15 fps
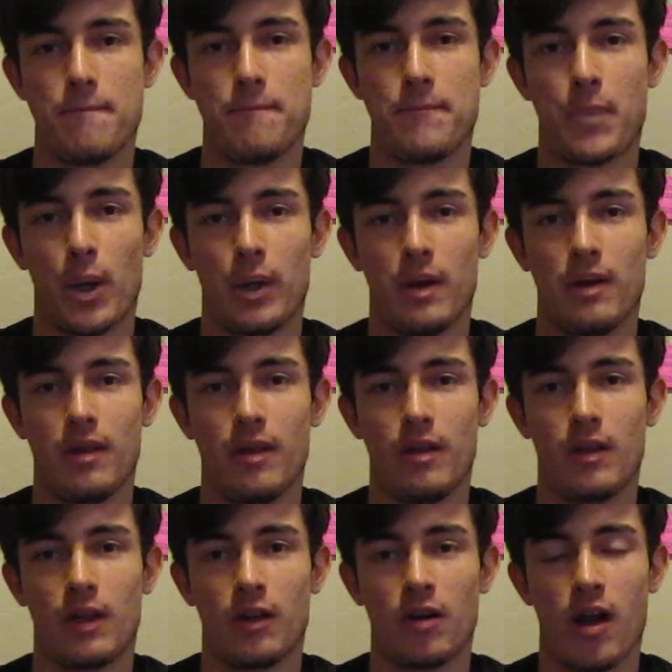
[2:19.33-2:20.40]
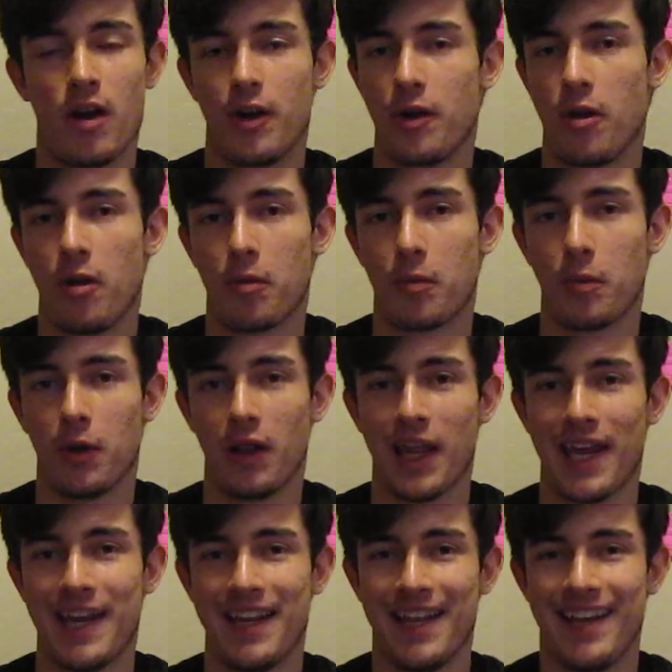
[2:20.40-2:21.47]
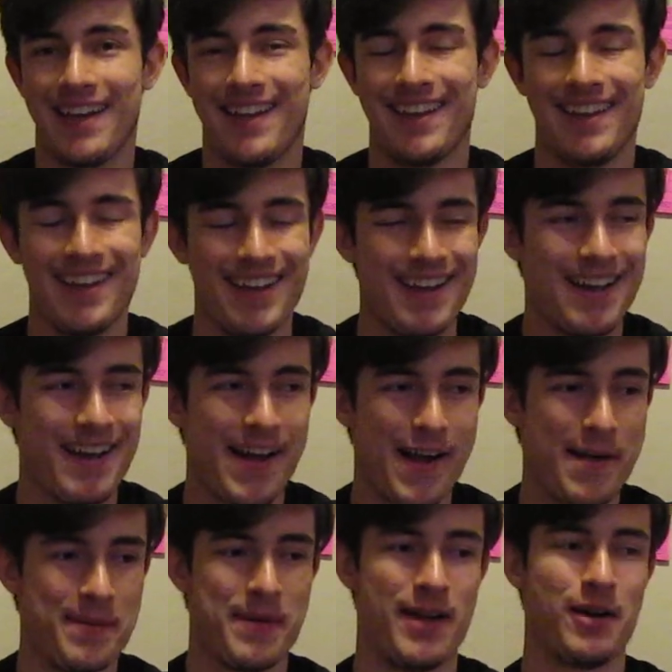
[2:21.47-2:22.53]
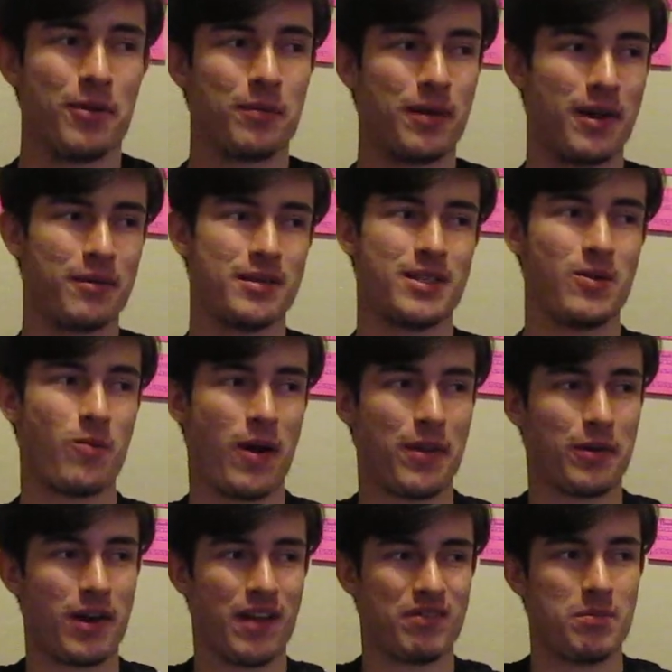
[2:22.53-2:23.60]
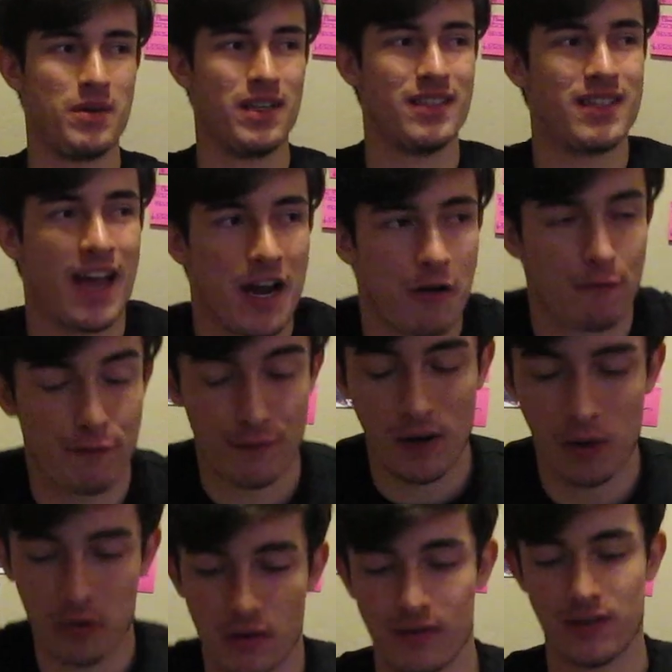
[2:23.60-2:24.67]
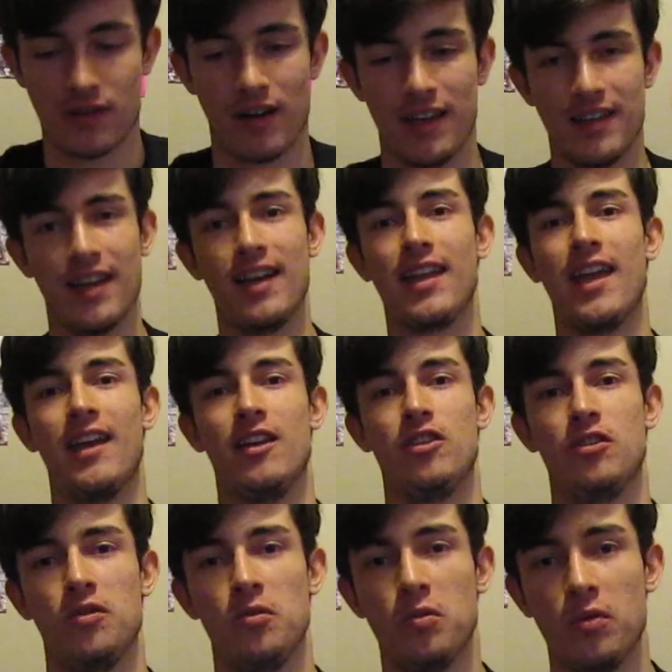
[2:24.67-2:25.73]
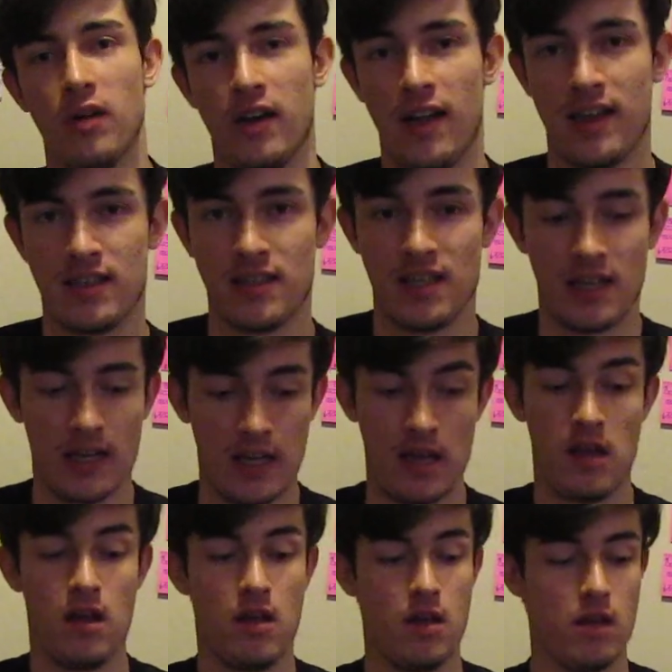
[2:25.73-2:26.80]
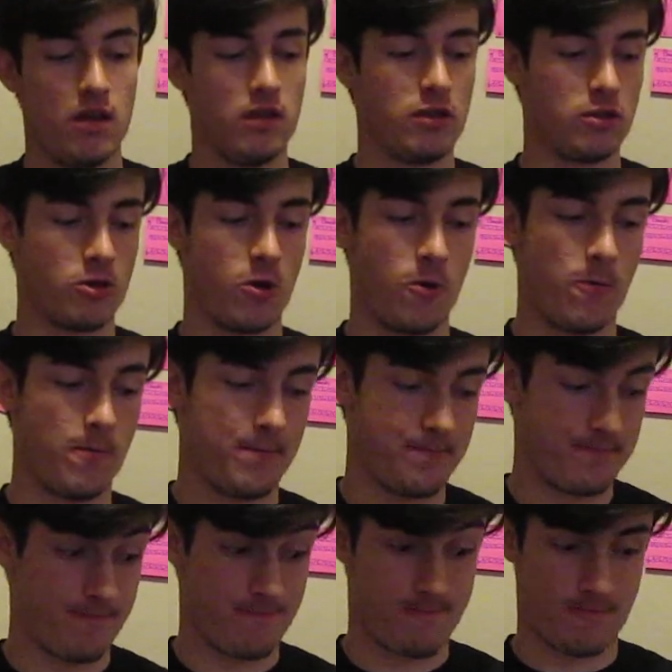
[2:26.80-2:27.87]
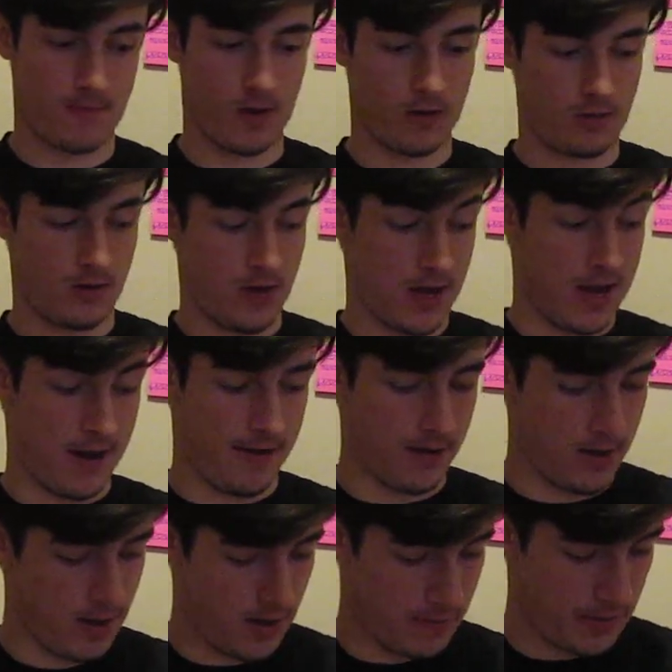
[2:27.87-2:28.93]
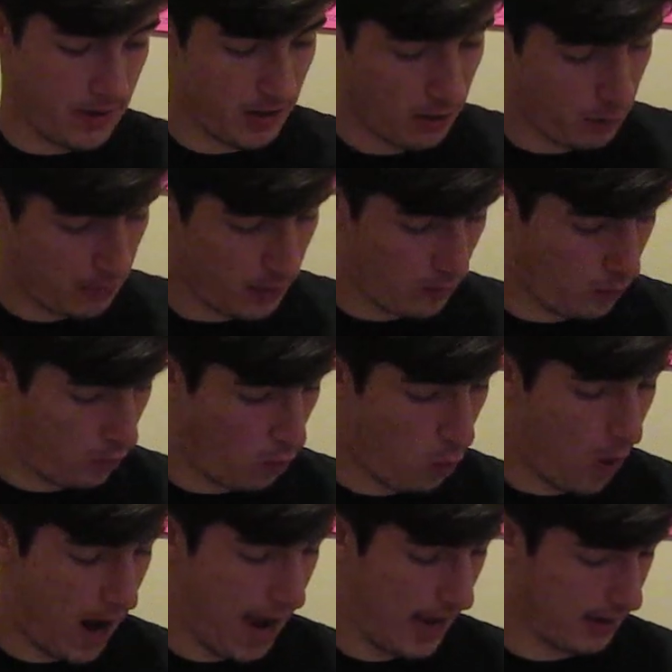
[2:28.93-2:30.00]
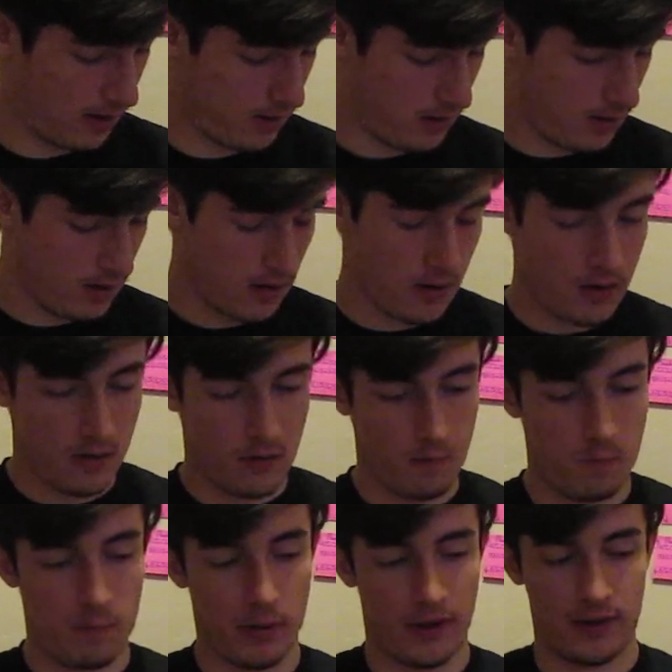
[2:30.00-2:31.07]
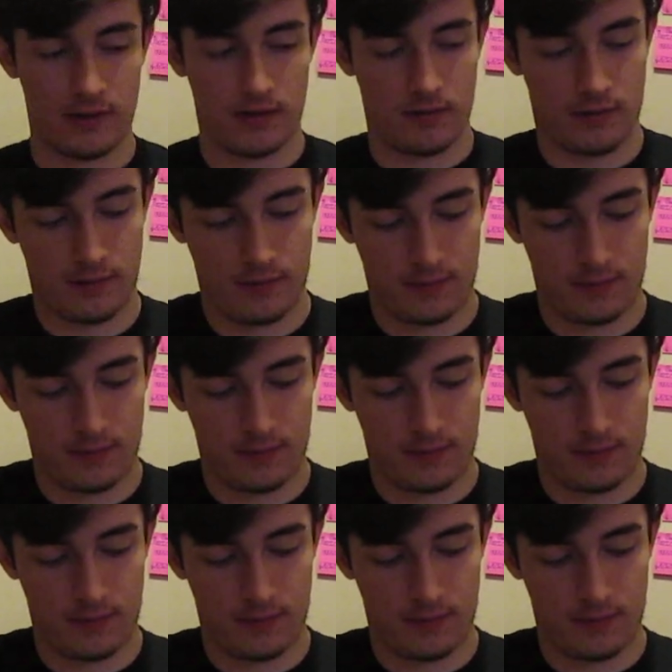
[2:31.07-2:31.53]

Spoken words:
but they're not at all related. I don't see why there'd have to be an entire field of study dedicated to an STD. So, yeah, it'd be a little bit whack. But